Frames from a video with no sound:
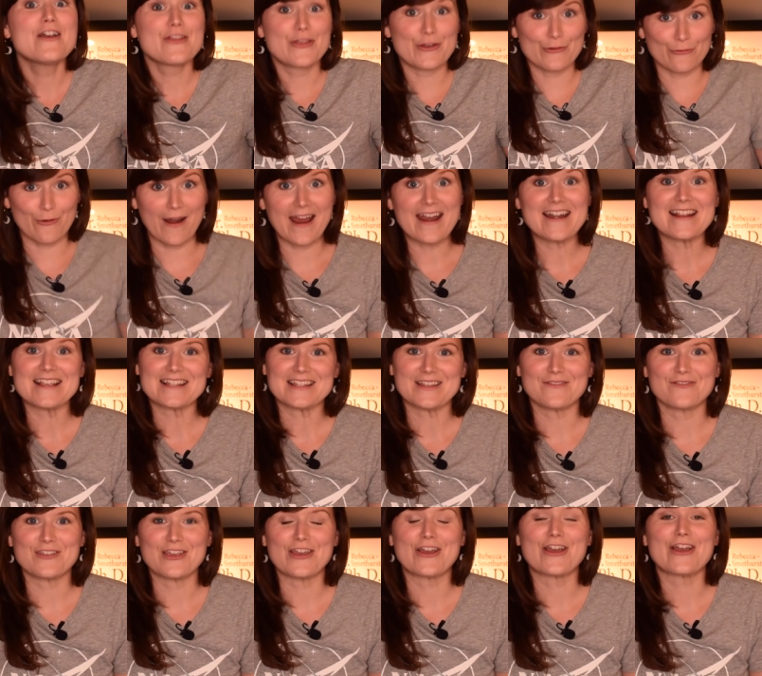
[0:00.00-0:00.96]
the radius
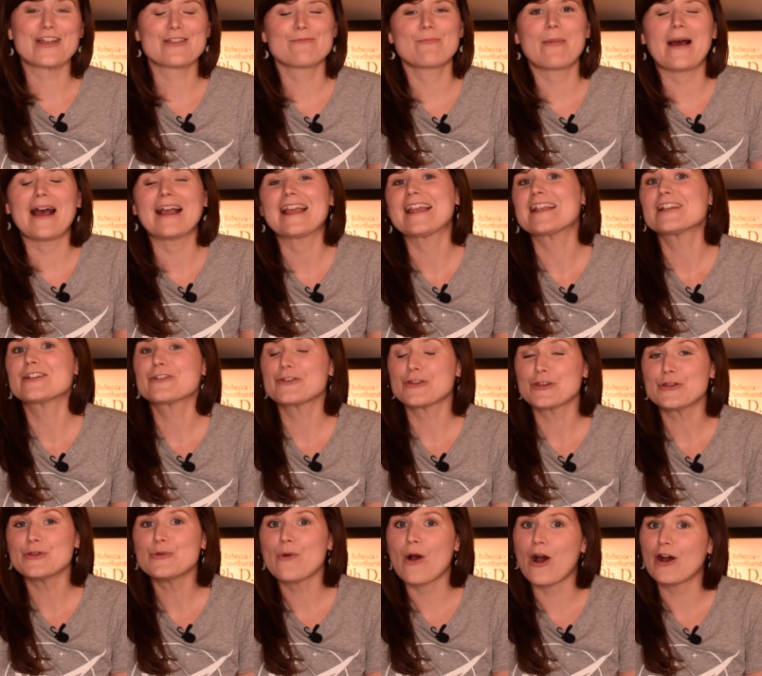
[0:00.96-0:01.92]
of the Earth back in
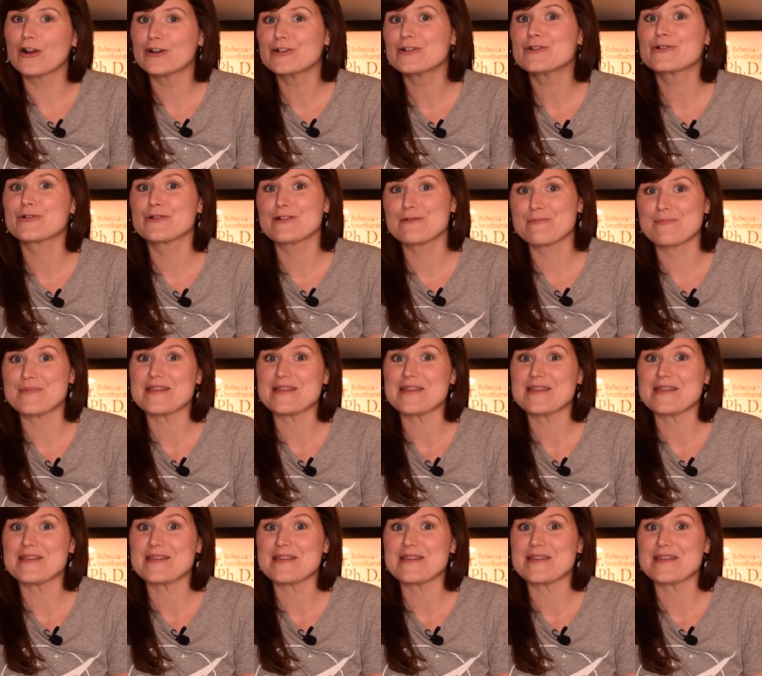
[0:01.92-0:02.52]
200